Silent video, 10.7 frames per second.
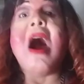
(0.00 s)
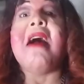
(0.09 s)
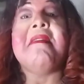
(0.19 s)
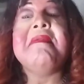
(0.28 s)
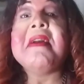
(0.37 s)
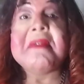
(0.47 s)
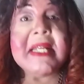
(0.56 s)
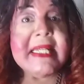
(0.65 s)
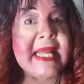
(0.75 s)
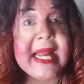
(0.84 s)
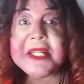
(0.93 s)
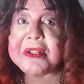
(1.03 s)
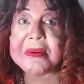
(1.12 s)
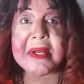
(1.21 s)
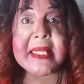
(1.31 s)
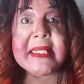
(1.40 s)
are very
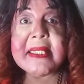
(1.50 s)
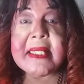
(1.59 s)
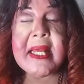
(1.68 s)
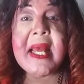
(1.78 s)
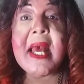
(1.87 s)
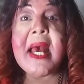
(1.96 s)
dangerous.